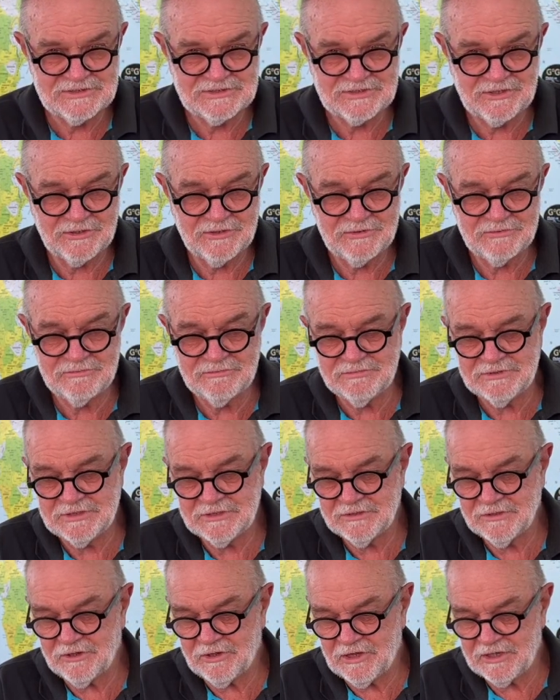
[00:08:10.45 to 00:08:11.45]
So, you
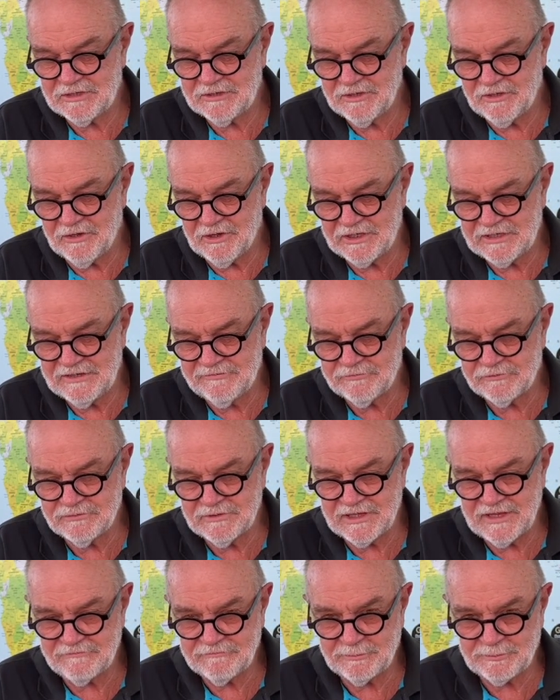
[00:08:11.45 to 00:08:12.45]
know, I never
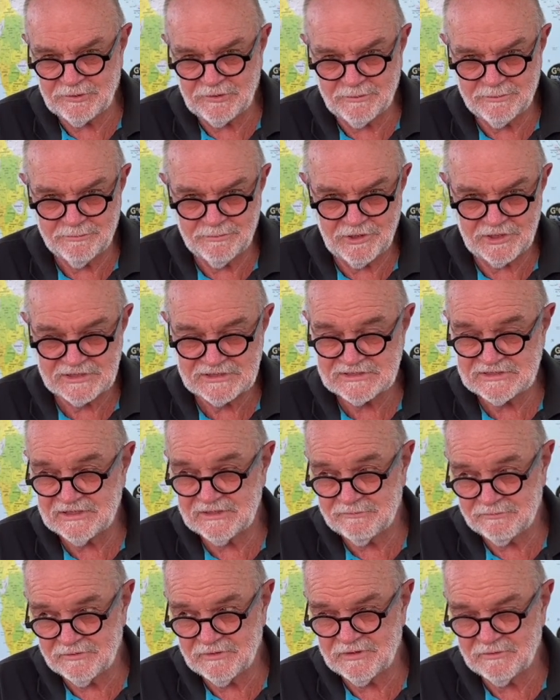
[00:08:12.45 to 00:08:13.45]
really have a problem. I can
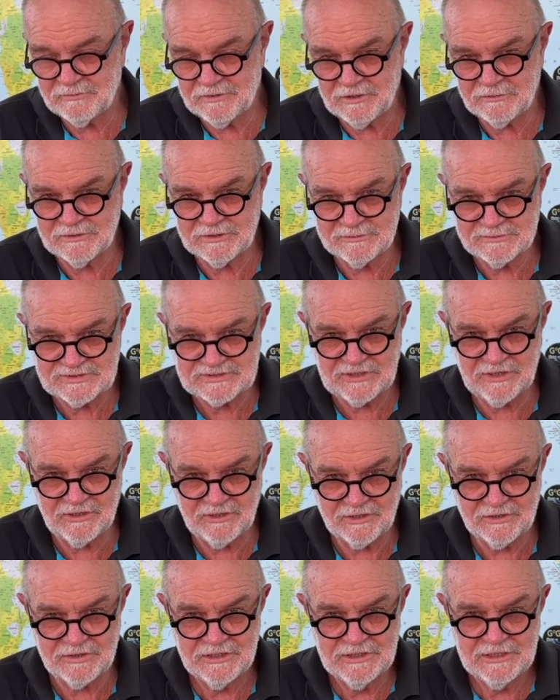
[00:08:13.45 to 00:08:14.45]
sleep really well when I'm
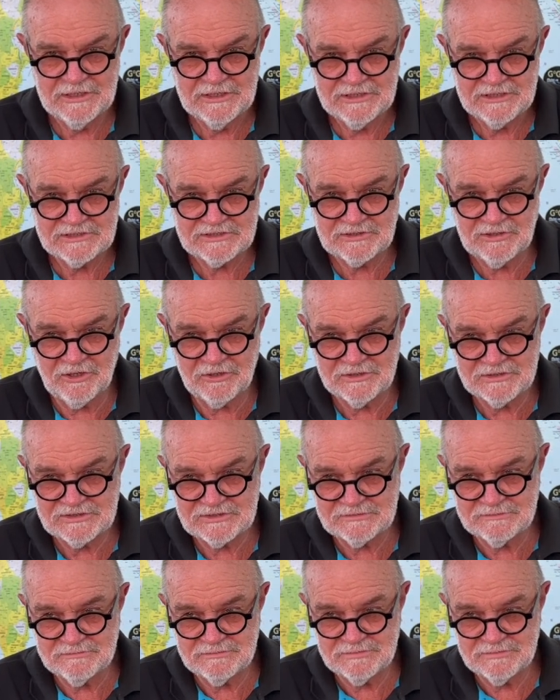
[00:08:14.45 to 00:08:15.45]
solo, as long as